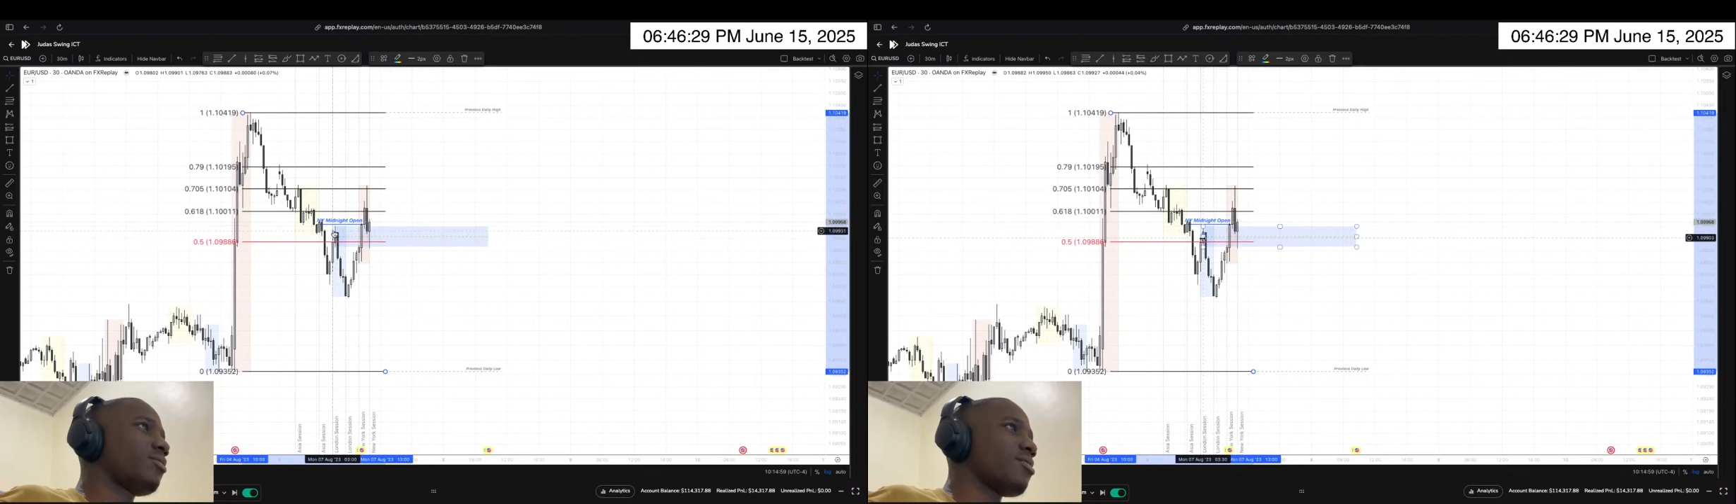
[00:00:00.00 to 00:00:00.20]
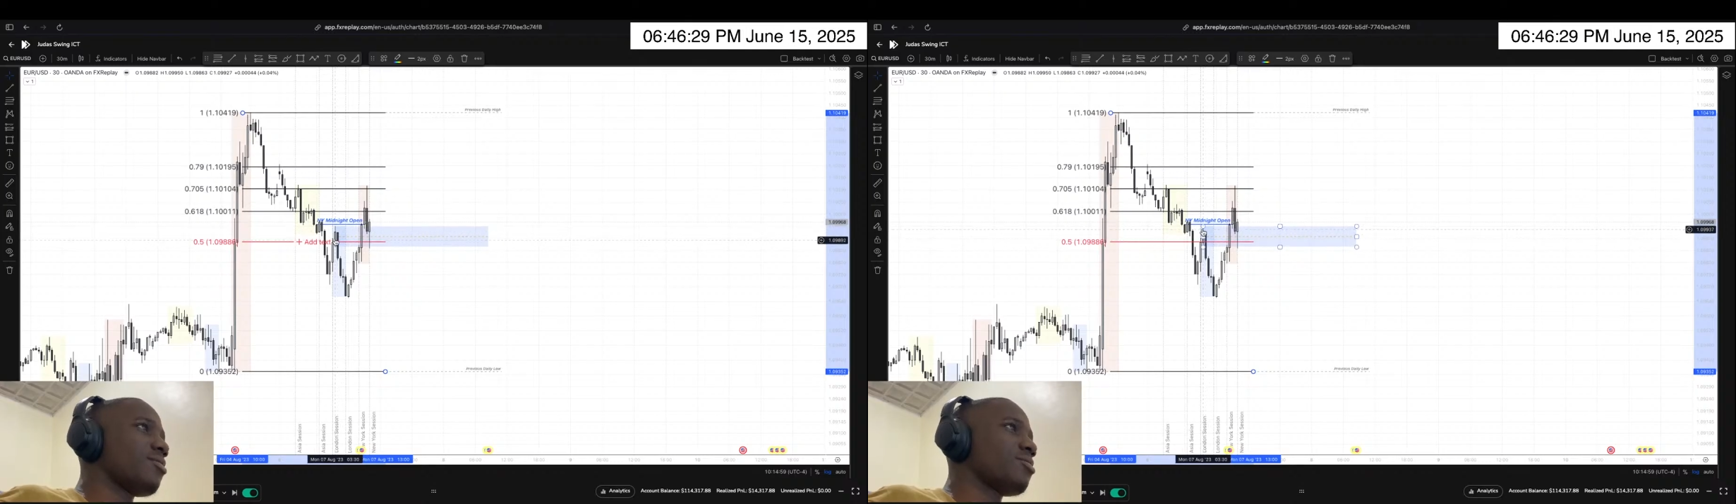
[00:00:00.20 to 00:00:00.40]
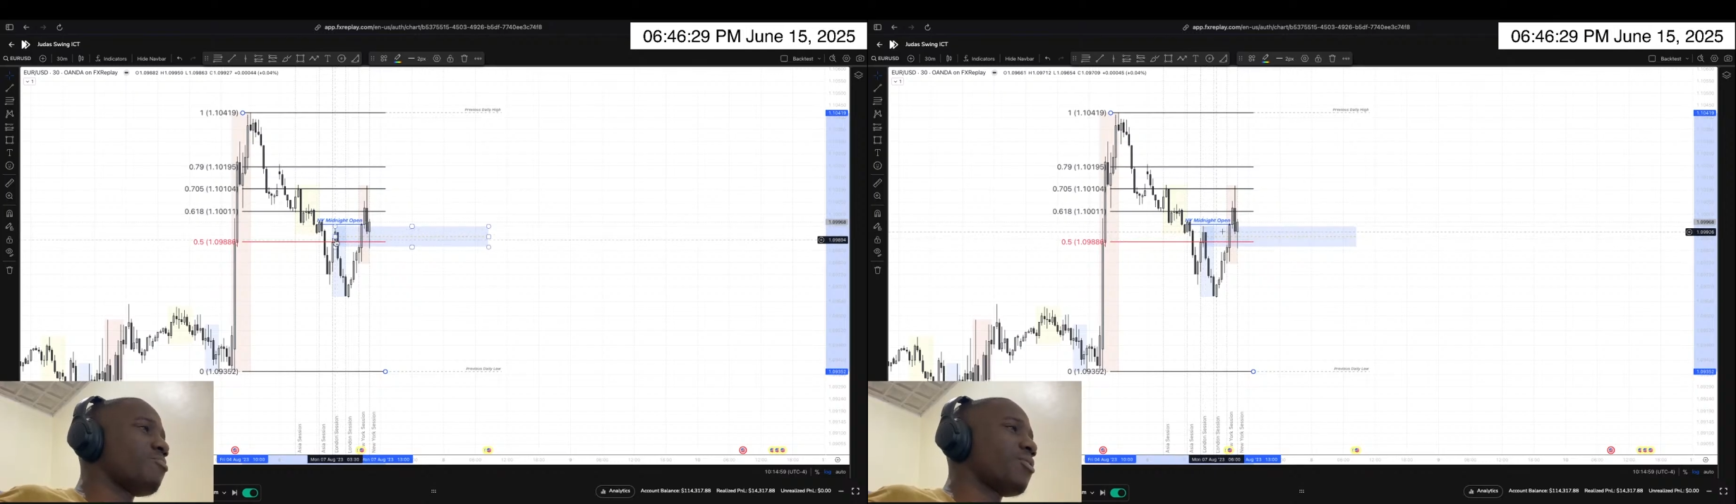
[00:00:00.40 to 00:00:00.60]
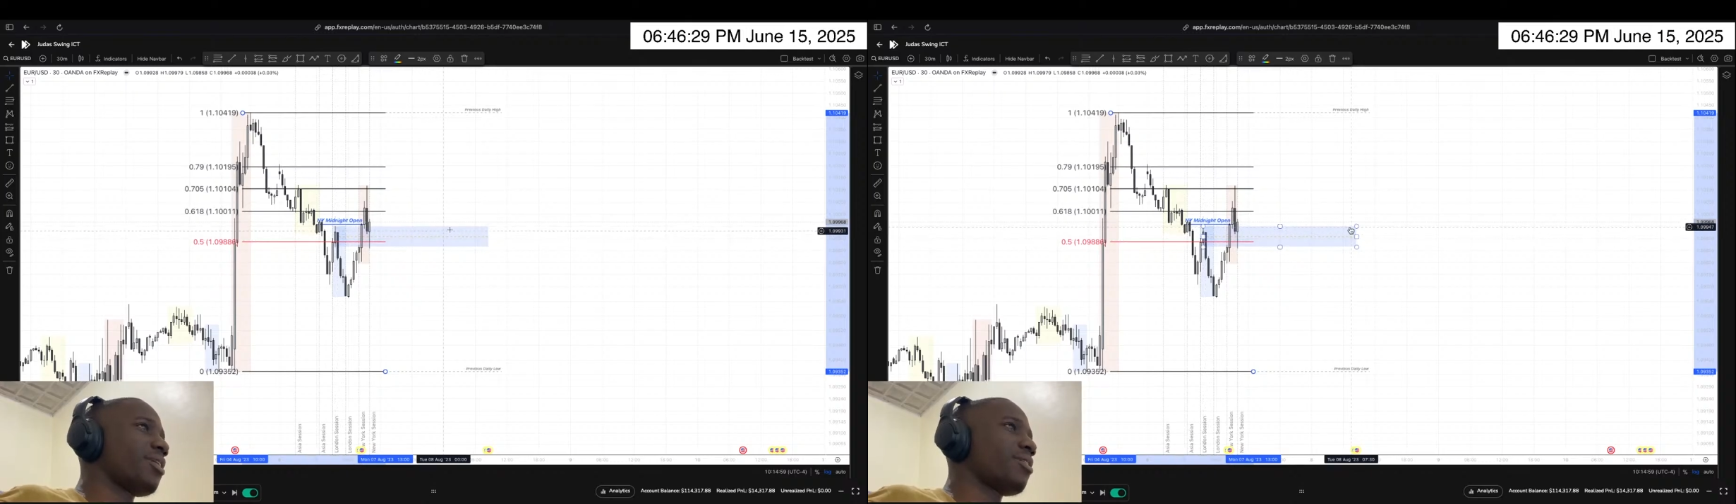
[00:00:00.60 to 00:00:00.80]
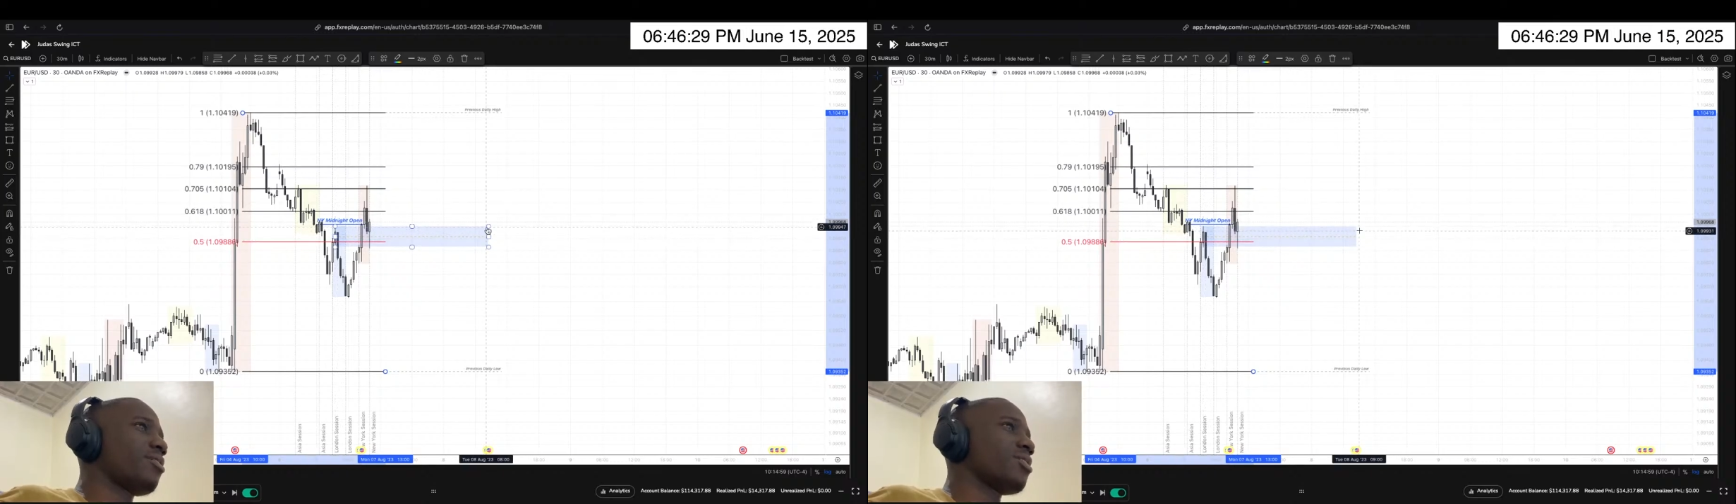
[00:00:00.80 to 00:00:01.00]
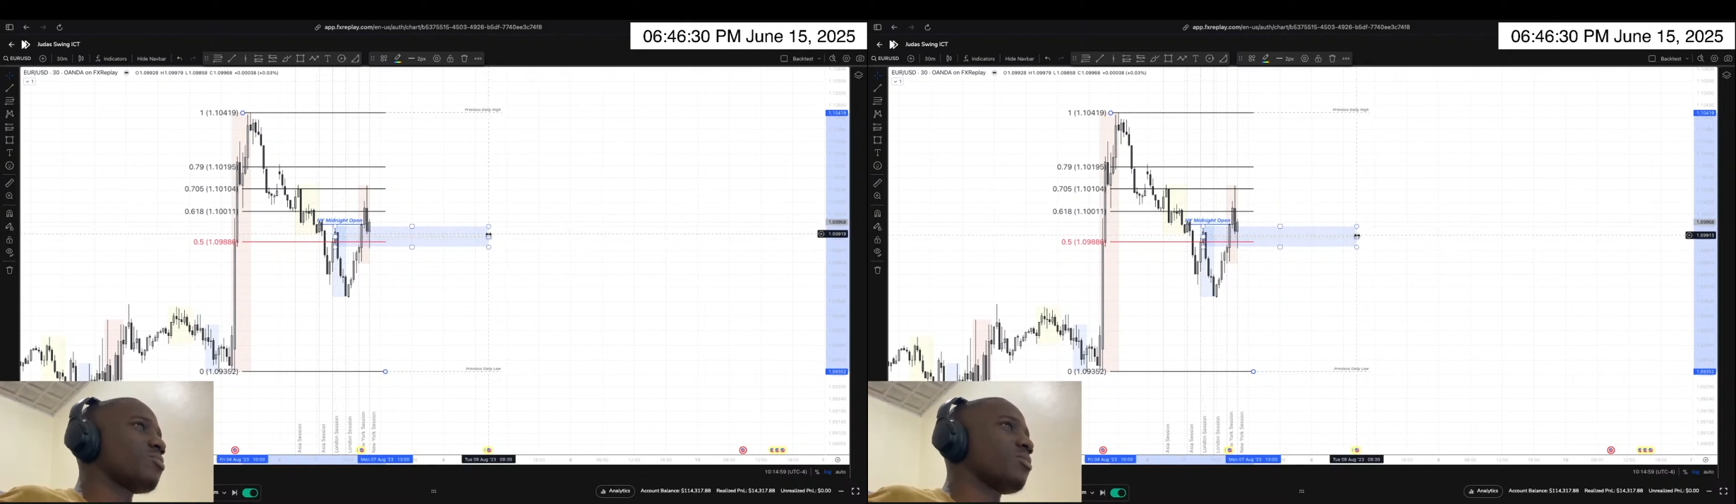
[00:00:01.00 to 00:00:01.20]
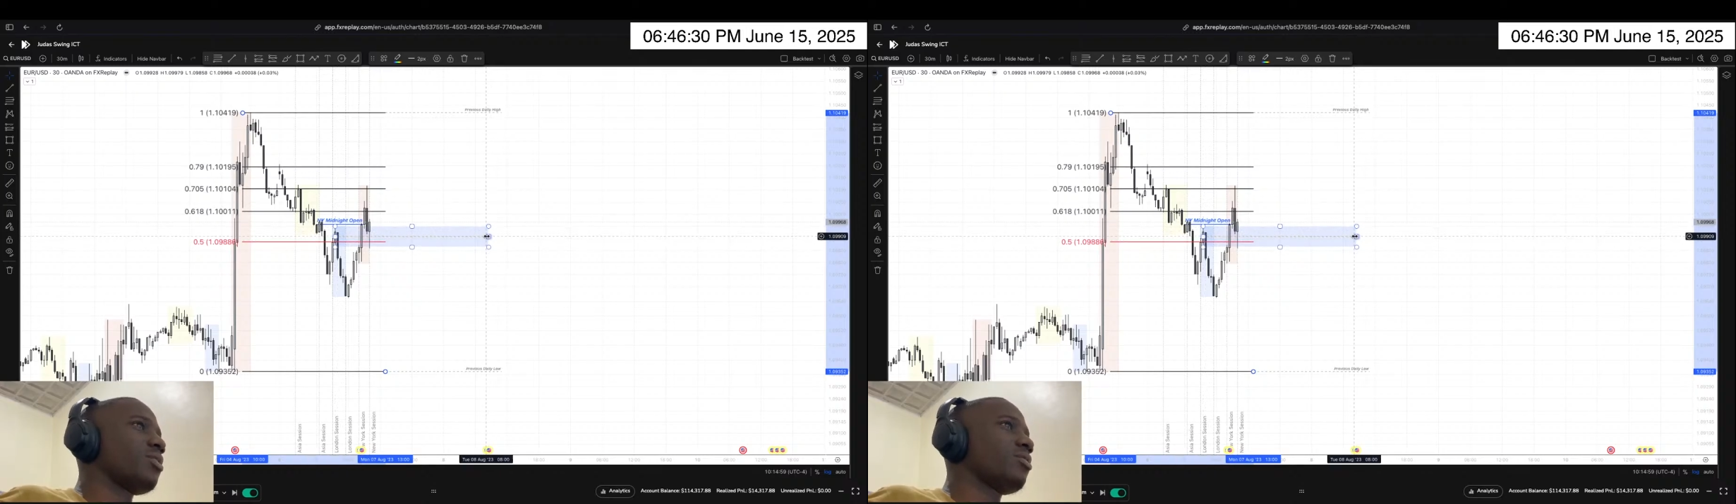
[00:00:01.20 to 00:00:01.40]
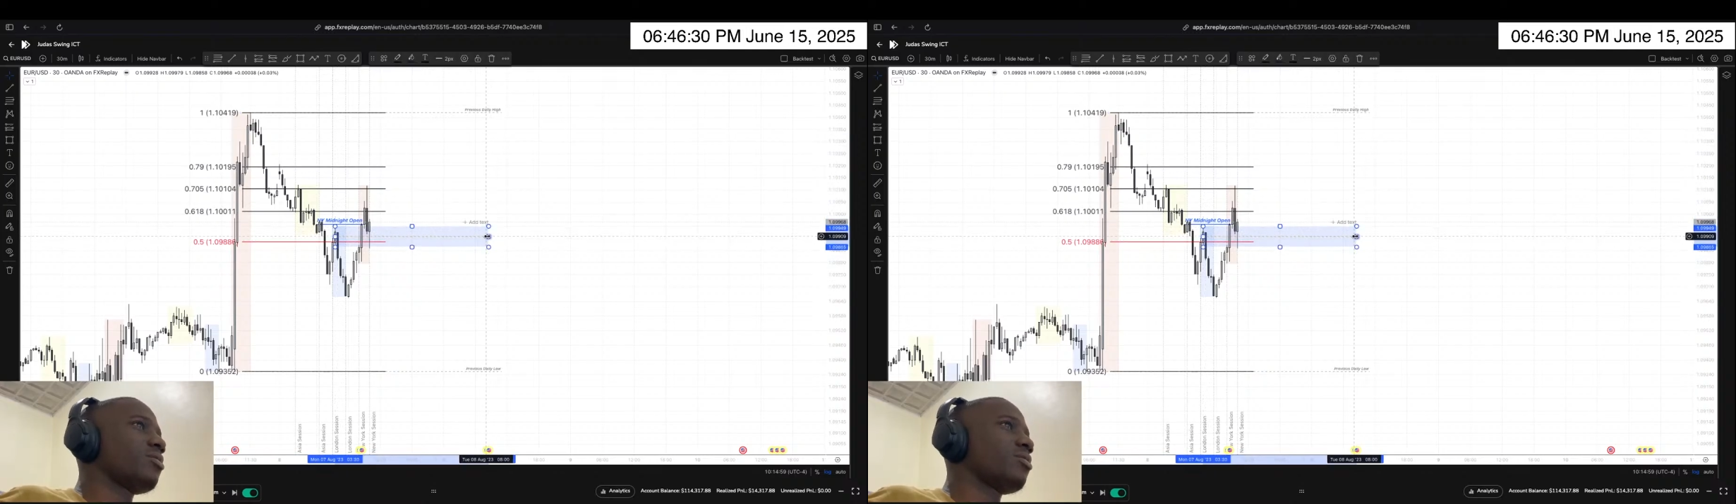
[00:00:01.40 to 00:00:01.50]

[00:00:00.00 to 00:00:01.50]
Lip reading: this breaker as well,